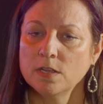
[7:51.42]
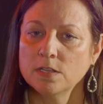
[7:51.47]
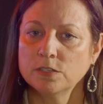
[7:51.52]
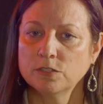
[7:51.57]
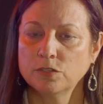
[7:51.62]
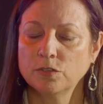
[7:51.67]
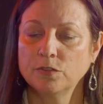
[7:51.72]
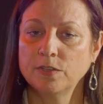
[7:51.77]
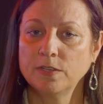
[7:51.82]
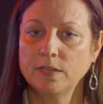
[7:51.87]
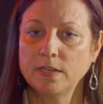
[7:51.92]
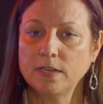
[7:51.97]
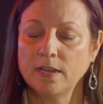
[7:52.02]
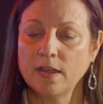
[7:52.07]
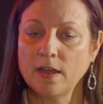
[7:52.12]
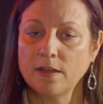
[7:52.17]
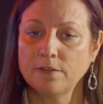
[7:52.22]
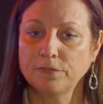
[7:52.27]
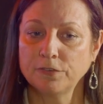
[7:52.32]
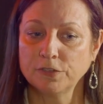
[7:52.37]
So the
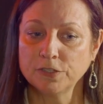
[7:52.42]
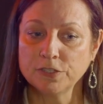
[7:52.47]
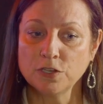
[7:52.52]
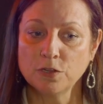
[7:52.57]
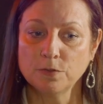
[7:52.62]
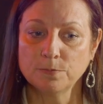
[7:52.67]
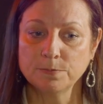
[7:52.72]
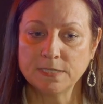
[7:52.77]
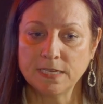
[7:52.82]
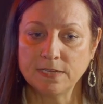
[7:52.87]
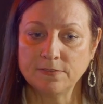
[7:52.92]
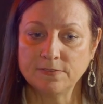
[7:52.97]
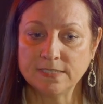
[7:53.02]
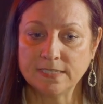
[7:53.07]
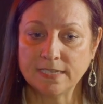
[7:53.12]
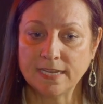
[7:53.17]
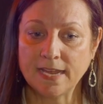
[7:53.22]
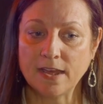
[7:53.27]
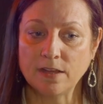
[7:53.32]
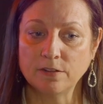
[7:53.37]
first home savings
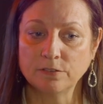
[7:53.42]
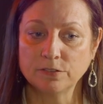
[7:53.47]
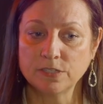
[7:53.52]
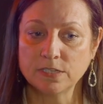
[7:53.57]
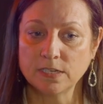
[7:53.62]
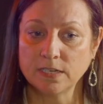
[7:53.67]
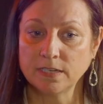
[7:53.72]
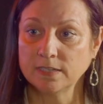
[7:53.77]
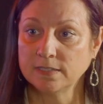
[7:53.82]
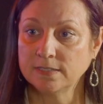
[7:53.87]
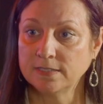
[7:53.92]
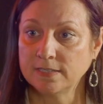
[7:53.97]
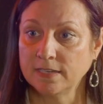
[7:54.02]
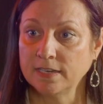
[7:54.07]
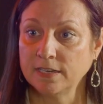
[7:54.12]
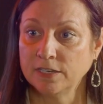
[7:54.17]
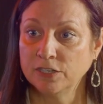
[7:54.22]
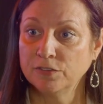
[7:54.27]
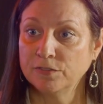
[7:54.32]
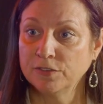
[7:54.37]
account is an
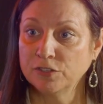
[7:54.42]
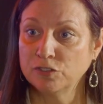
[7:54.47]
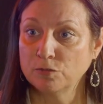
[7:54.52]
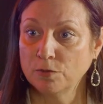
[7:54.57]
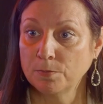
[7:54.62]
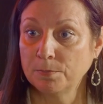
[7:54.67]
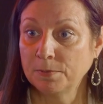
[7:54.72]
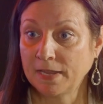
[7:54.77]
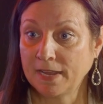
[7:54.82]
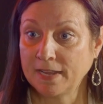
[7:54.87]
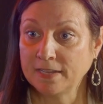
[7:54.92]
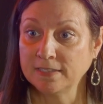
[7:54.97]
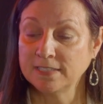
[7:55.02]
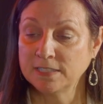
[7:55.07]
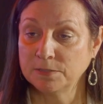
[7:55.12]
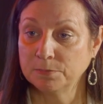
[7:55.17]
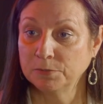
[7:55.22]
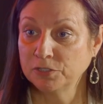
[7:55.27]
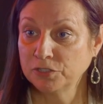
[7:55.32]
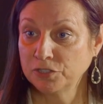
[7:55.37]
individual plan
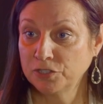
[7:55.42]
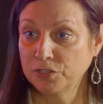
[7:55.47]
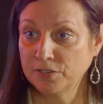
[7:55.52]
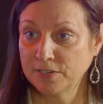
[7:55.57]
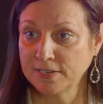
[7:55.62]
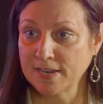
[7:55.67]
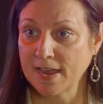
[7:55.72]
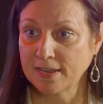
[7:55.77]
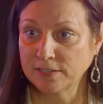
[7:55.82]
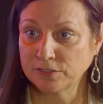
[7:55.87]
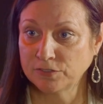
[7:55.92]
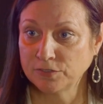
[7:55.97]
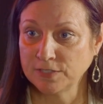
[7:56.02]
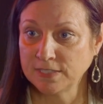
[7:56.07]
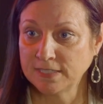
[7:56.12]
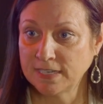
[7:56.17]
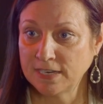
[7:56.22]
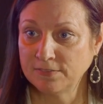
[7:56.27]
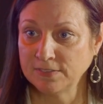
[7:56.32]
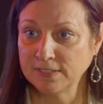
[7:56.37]
similar to the tax-free
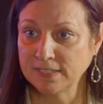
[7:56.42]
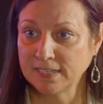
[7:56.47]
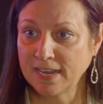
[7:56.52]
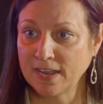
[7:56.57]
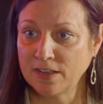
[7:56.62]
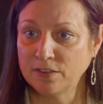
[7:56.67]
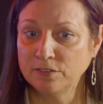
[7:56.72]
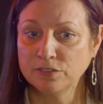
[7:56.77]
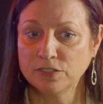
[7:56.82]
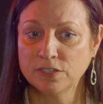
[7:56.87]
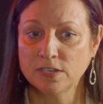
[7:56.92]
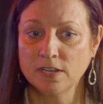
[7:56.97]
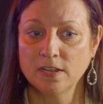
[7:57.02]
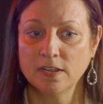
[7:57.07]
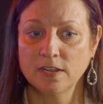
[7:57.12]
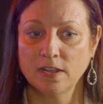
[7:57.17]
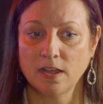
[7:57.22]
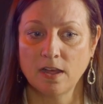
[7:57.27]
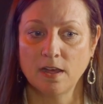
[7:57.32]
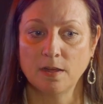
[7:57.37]
savings account.
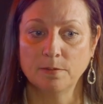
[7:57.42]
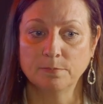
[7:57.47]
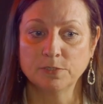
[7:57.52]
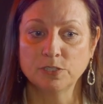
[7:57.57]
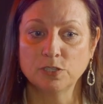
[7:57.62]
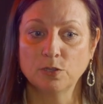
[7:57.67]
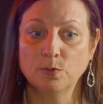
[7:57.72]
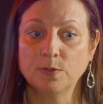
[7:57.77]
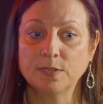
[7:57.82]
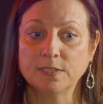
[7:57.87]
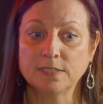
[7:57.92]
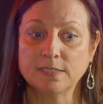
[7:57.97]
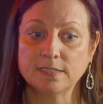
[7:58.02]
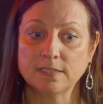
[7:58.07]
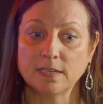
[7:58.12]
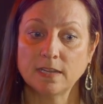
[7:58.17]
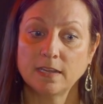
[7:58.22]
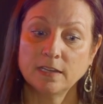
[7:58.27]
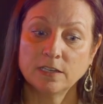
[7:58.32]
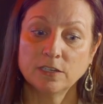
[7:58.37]
Mm-hmm. So
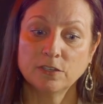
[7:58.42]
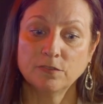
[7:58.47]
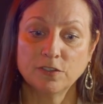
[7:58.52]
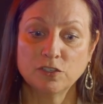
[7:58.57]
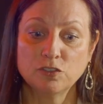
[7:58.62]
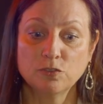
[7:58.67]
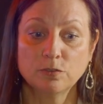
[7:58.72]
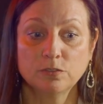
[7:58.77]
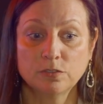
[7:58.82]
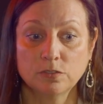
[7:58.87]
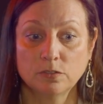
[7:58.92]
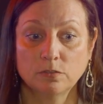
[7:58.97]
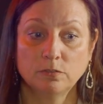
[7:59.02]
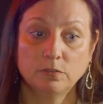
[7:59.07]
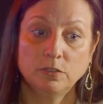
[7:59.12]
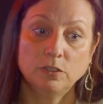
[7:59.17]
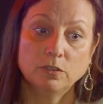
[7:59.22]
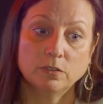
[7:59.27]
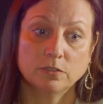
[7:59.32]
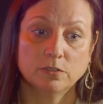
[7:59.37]
it's individual, so
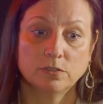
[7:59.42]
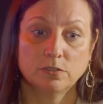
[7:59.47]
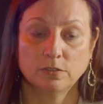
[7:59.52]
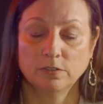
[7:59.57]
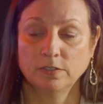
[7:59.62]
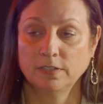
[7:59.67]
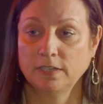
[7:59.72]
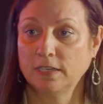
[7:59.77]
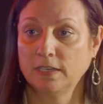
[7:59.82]
you can certainly